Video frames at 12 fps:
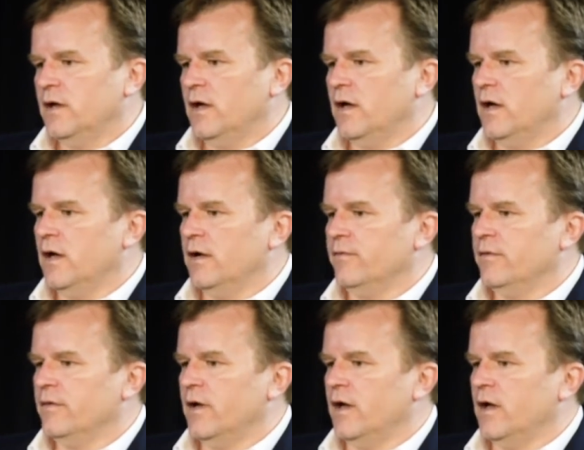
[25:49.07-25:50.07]

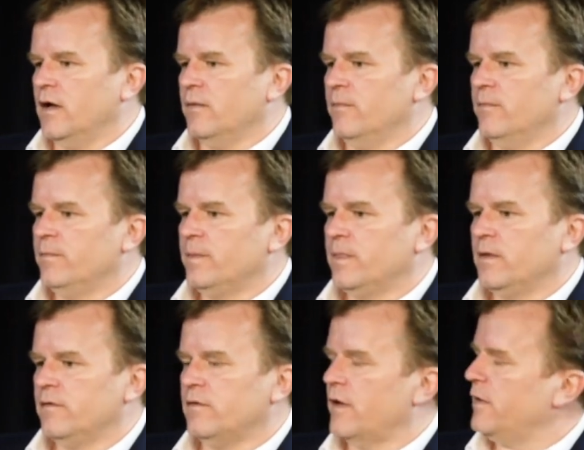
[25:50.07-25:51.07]

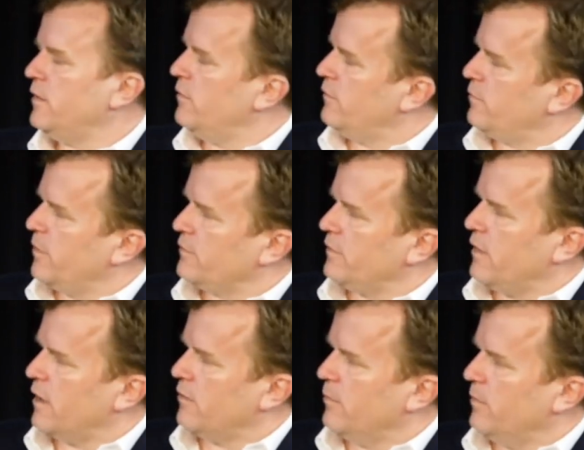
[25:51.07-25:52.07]
so I think you spoke to
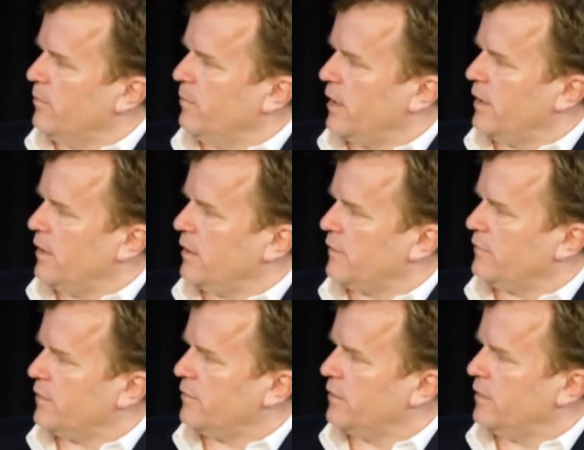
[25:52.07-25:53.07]
Ira Byock,
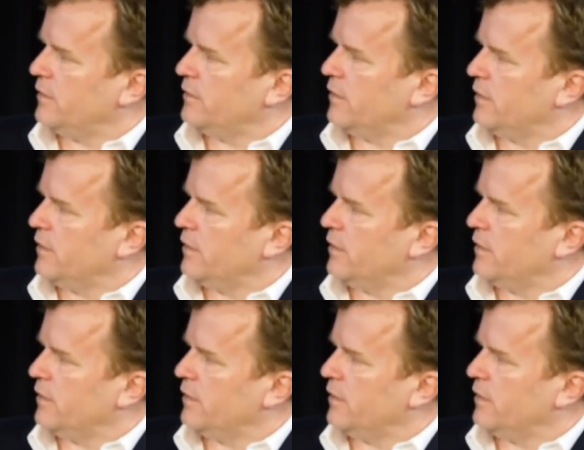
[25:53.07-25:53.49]
is that right?